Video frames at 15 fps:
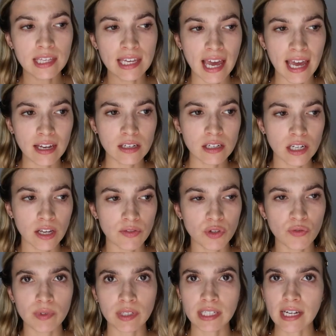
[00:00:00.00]
In the end, it gives
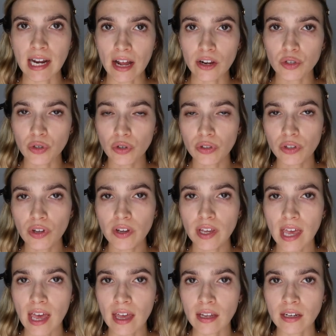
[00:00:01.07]
a really natural look,
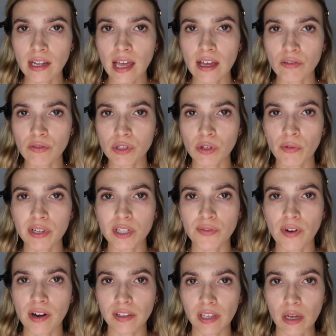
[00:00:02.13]
and the end result is
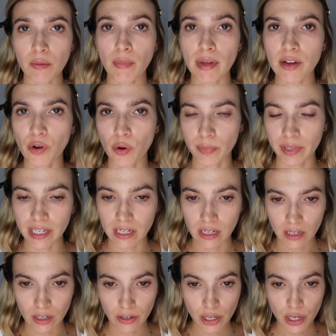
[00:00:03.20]
very like
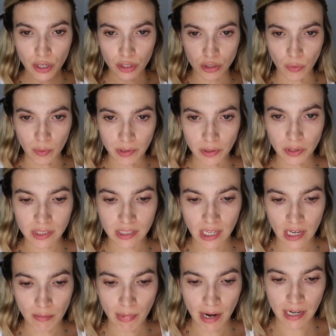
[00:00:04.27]
microbladed. So it looks
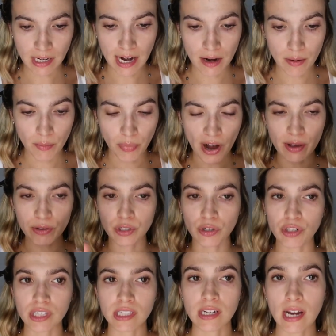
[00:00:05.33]
like my brows are
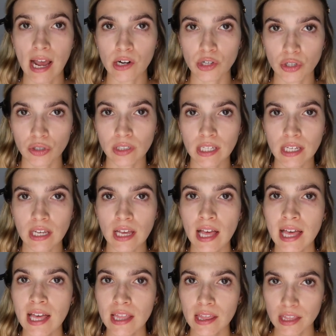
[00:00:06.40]
just naturally
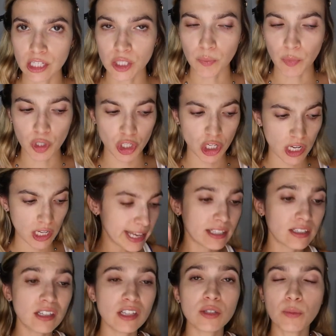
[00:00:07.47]
this bushy.
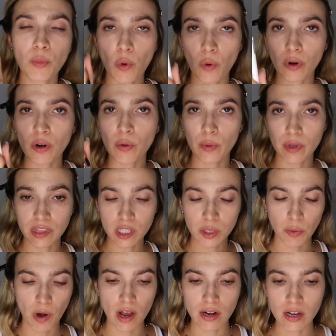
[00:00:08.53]
Less is more with this
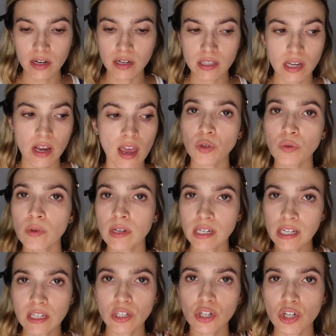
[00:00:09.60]
product. You
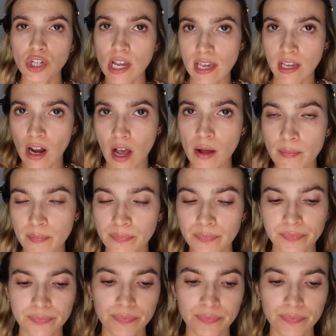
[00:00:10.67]
need to shake it up.